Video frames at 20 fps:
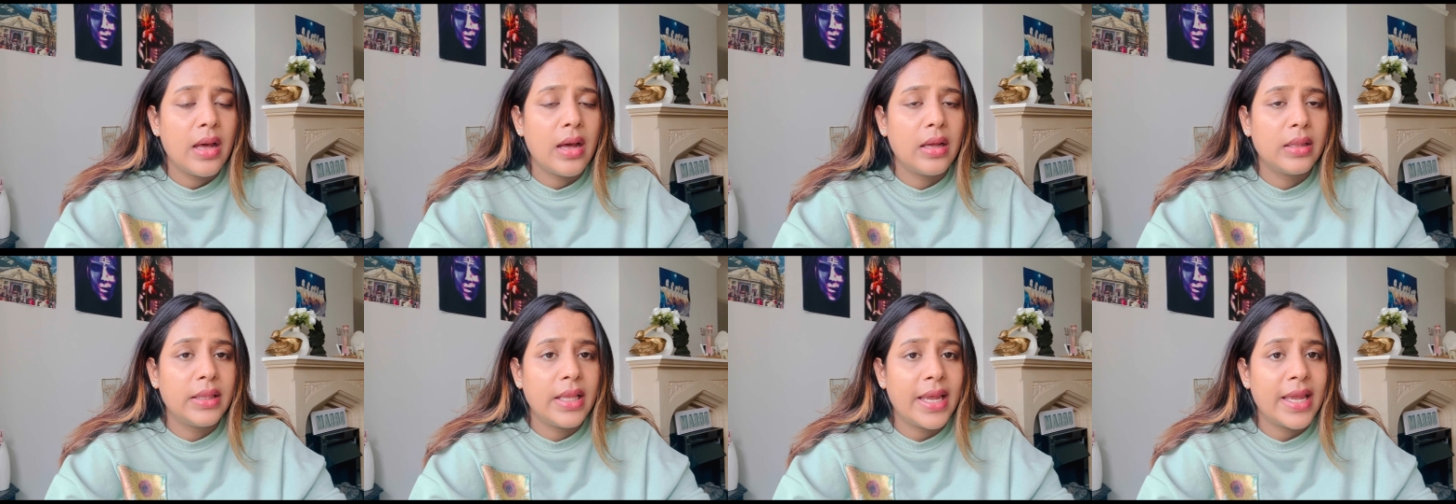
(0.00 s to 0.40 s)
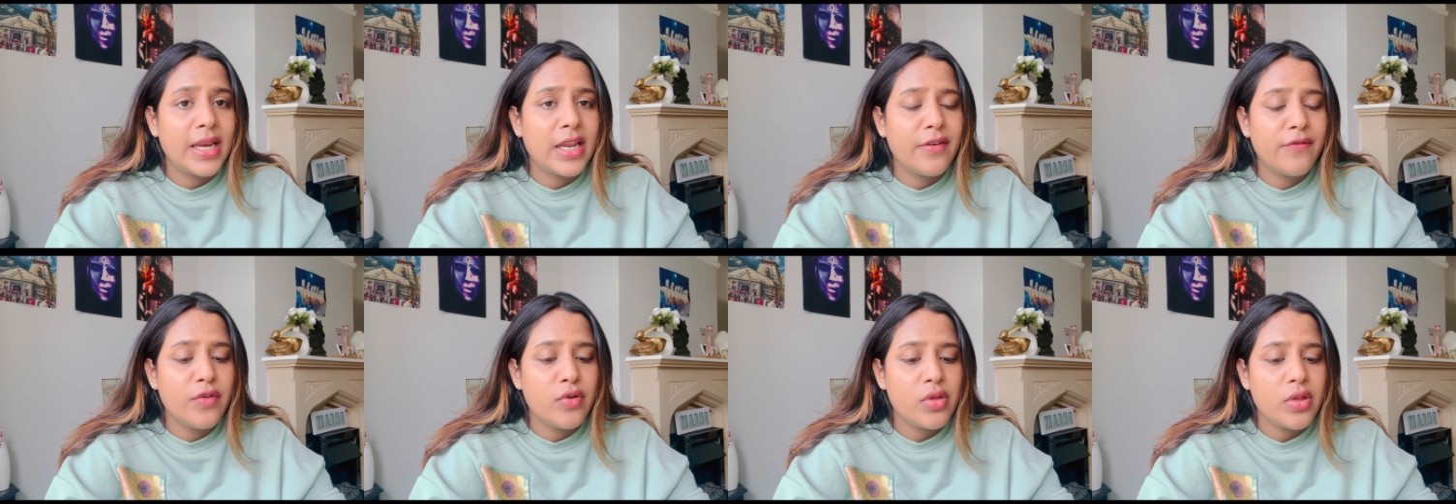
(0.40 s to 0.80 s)
they can
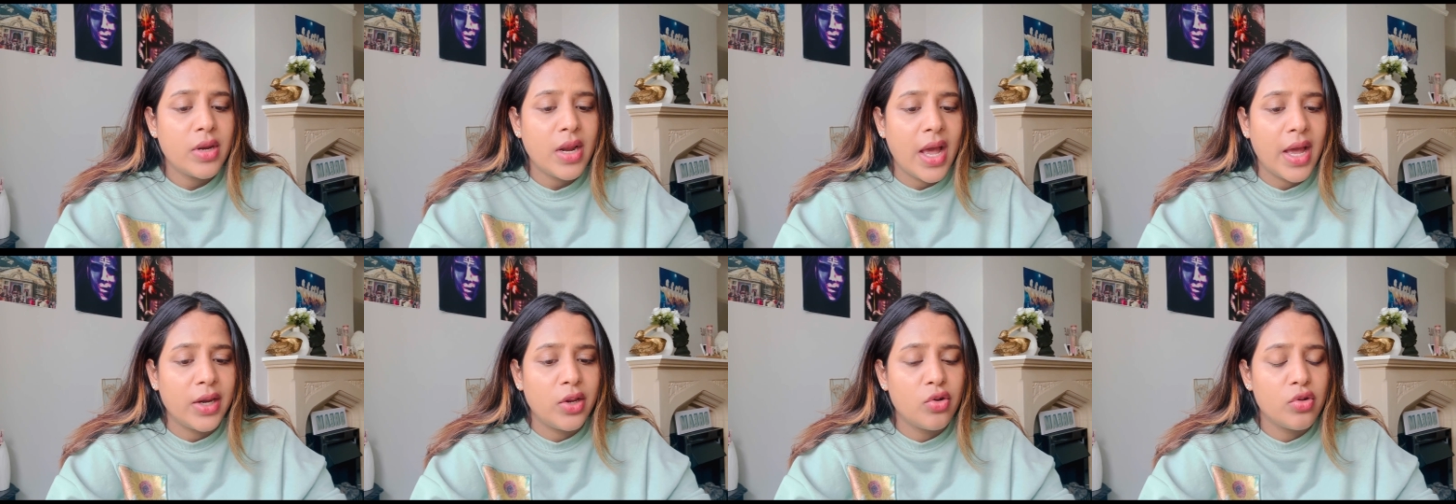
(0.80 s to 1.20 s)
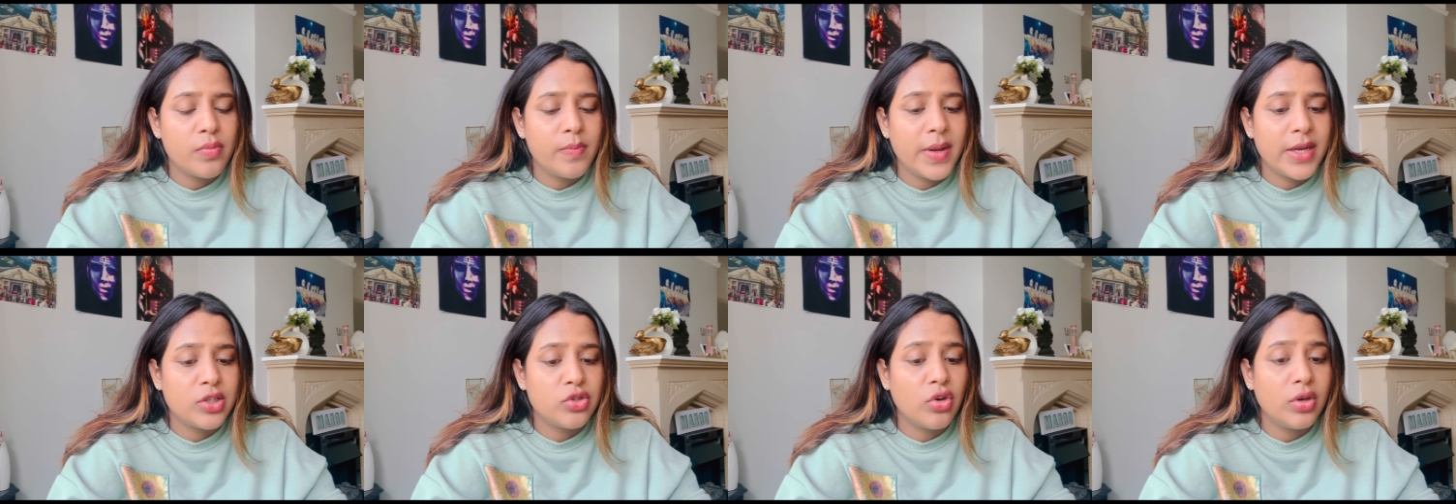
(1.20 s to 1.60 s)
give you scenarios
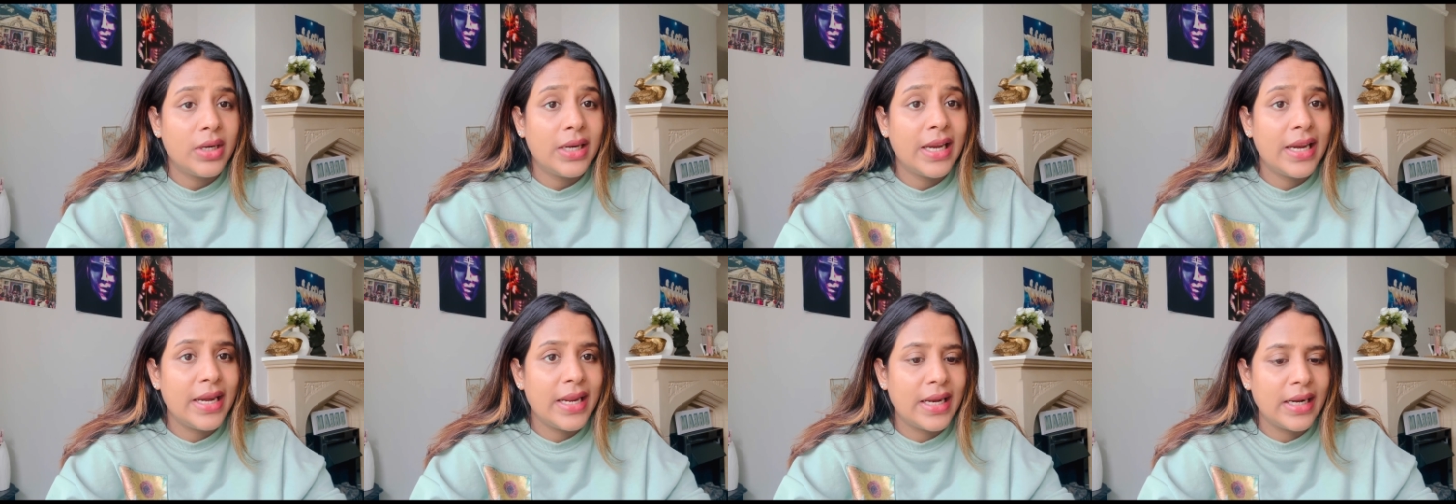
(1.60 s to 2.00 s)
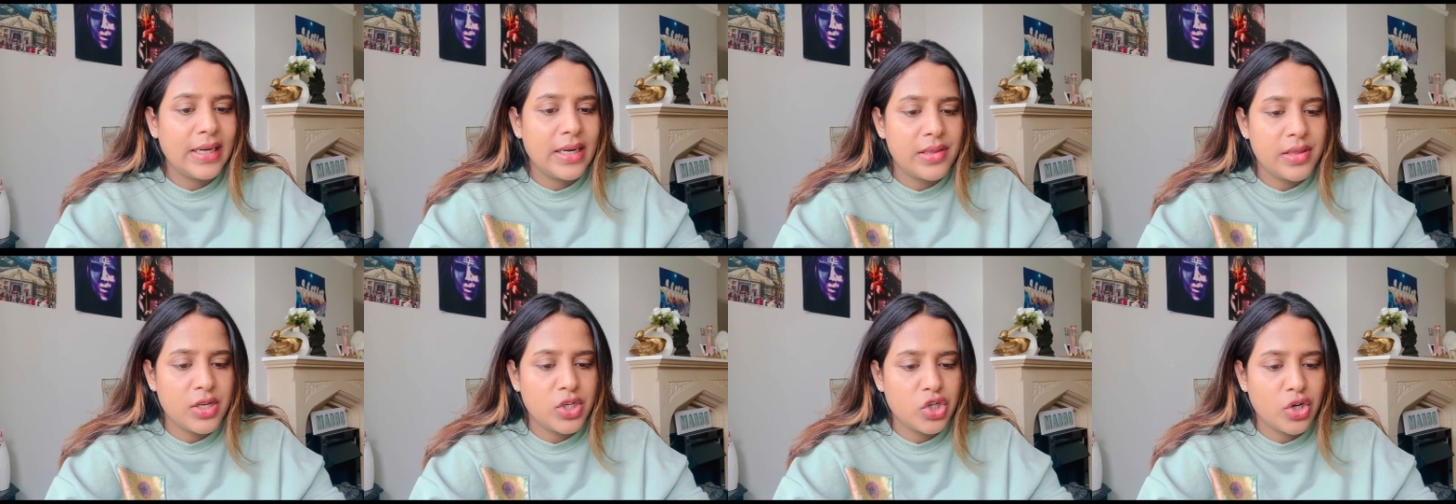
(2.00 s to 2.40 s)
based on clinical
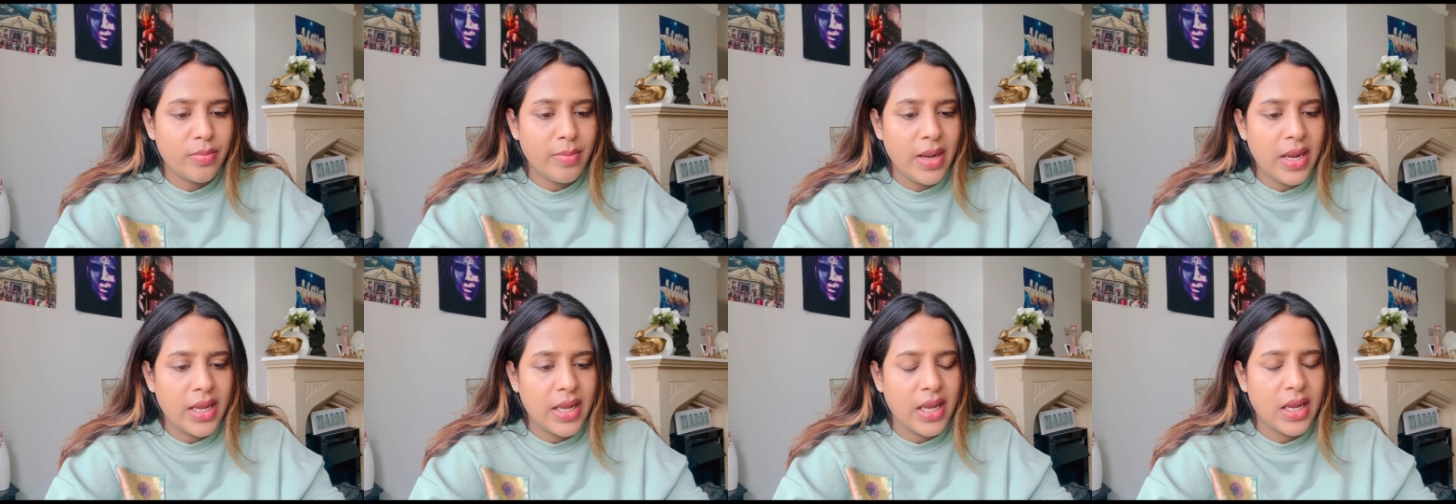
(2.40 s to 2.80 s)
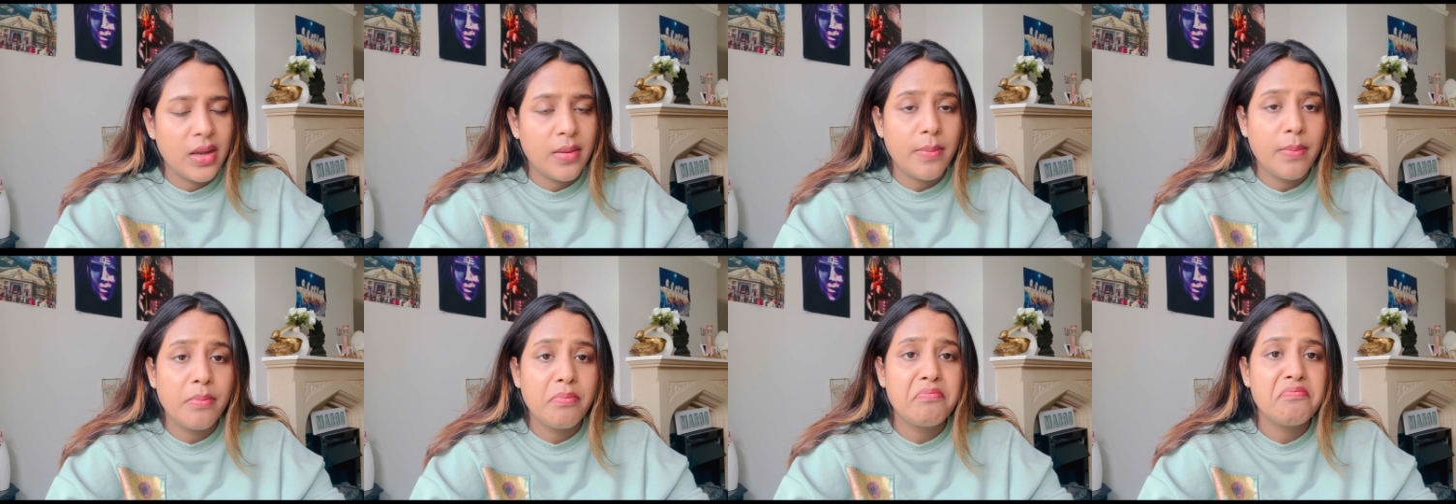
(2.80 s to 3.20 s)
decision
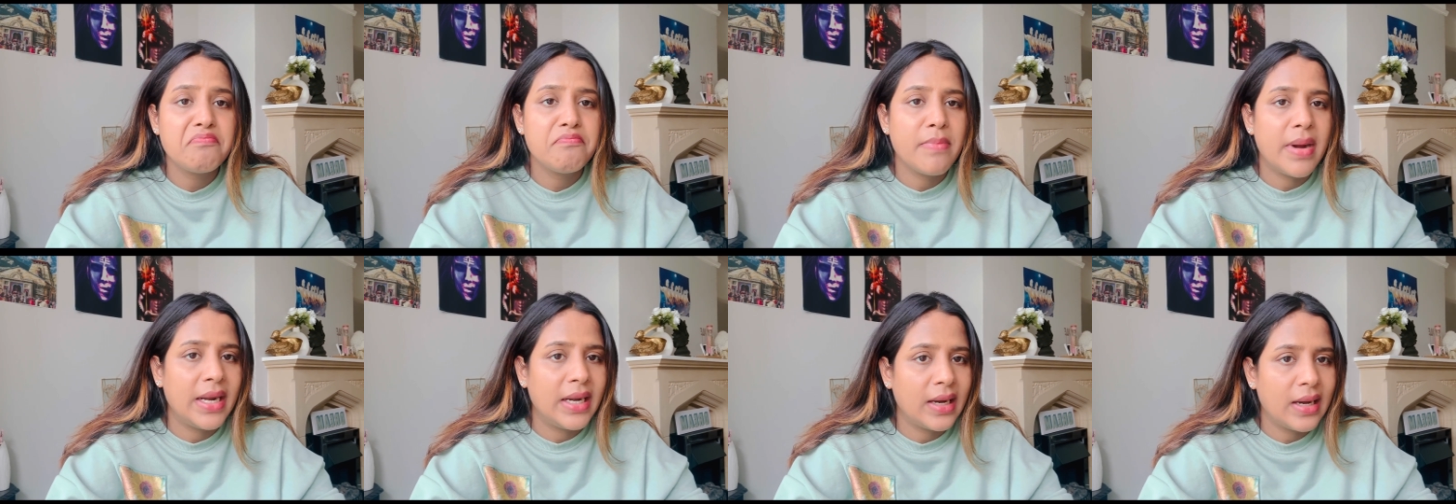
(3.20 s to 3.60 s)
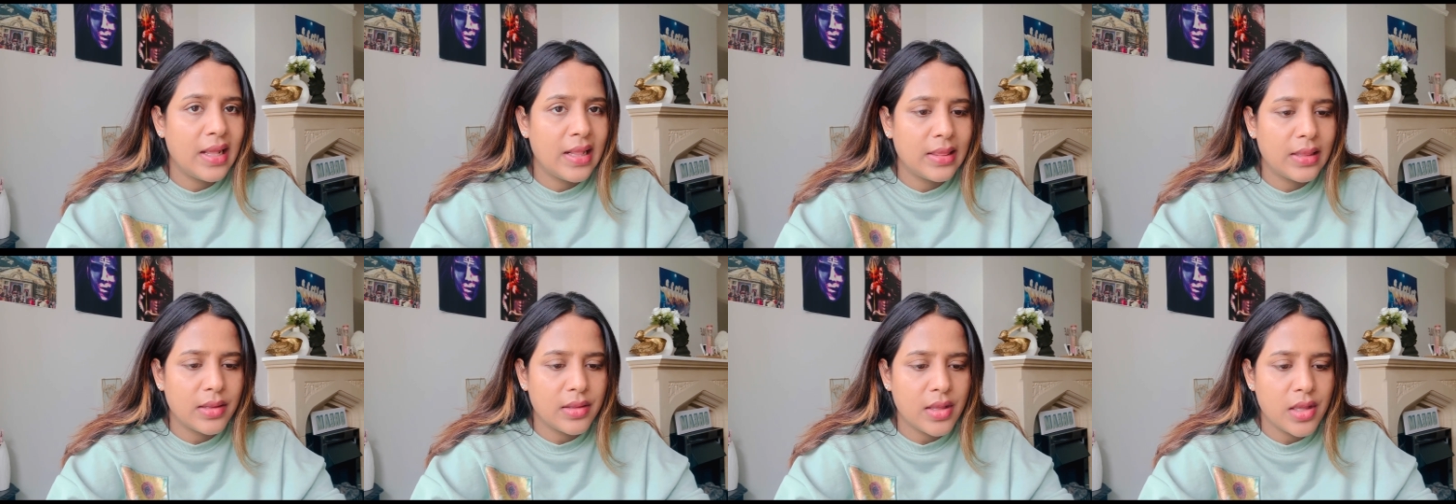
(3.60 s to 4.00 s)
making, mental
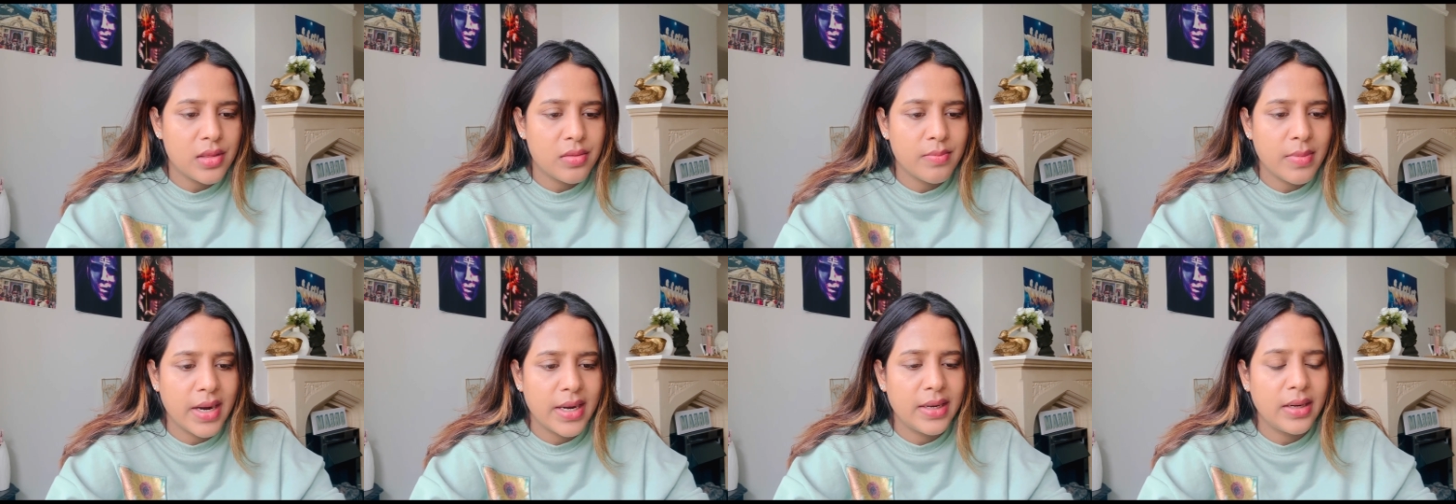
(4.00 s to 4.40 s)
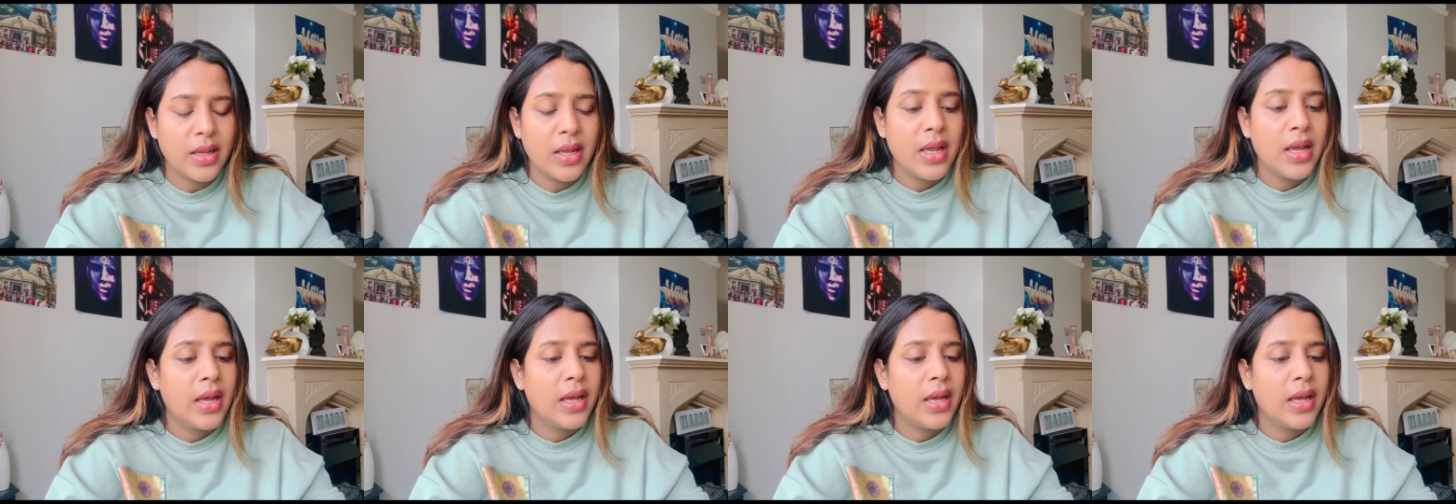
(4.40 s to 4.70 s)
health assessment,